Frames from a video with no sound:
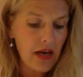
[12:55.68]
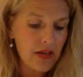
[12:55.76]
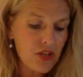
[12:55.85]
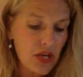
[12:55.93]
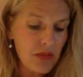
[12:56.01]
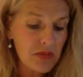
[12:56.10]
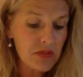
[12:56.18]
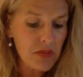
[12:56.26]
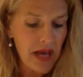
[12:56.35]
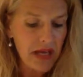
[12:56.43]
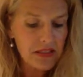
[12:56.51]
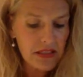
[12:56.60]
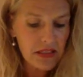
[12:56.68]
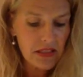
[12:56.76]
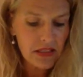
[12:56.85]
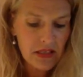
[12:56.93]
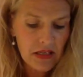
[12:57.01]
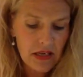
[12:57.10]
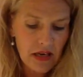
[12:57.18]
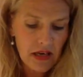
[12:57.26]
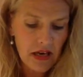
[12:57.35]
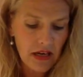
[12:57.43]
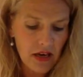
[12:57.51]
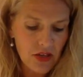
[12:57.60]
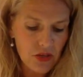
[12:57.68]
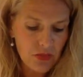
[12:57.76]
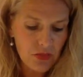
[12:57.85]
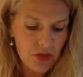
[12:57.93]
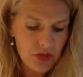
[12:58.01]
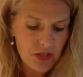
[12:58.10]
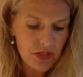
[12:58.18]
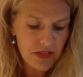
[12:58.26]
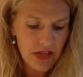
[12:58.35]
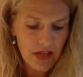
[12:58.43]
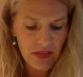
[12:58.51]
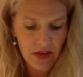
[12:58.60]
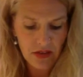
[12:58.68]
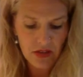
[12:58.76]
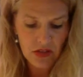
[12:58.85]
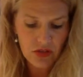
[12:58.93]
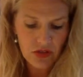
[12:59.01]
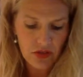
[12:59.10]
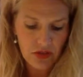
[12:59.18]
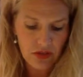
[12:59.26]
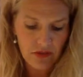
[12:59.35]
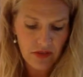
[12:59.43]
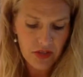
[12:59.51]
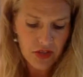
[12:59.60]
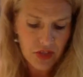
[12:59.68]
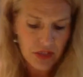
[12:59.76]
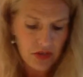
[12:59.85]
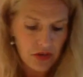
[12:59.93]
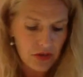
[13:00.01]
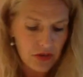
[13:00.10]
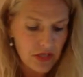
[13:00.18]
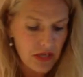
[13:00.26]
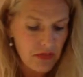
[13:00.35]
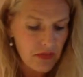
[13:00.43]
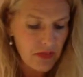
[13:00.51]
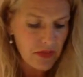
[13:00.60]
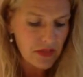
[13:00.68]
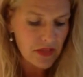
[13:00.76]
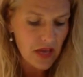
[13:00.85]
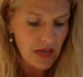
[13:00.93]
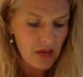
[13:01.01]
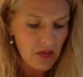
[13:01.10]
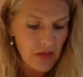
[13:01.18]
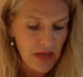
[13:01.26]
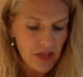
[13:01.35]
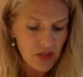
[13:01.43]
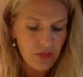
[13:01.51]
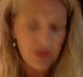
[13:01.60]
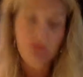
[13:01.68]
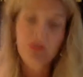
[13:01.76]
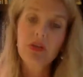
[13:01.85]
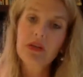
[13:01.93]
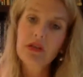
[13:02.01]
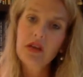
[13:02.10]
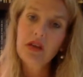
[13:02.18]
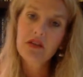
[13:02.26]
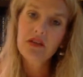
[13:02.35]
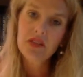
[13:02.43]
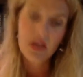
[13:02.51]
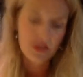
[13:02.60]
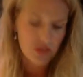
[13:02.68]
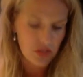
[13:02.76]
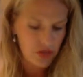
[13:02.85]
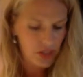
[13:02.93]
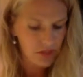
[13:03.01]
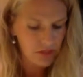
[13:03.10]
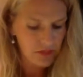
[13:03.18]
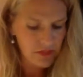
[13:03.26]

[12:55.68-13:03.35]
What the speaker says: James Madison, contributions at the Constitutional Convention earned him the title Master Builder of the Constitution.